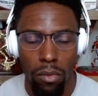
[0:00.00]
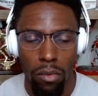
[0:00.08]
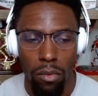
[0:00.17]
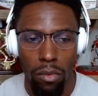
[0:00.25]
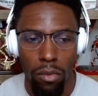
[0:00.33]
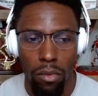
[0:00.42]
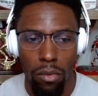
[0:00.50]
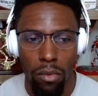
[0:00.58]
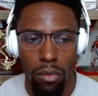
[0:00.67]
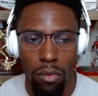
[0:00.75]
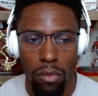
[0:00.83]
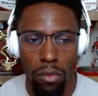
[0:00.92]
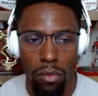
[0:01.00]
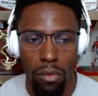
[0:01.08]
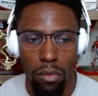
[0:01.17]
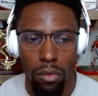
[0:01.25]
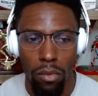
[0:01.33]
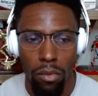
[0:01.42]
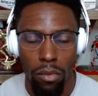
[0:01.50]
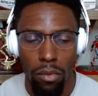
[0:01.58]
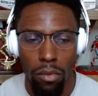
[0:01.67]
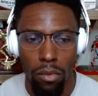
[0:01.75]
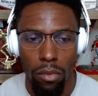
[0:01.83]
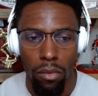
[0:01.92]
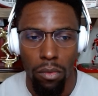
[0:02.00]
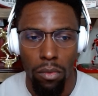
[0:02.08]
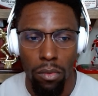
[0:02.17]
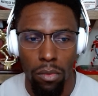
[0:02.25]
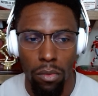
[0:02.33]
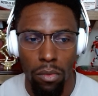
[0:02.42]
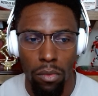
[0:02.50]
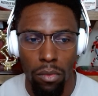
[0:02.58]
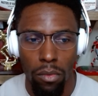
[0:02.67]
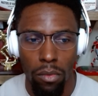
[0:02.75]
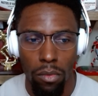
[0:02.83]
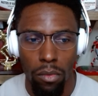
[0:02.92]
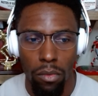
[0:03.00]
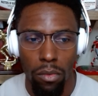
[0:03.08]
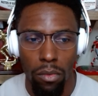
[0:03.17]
[no speech]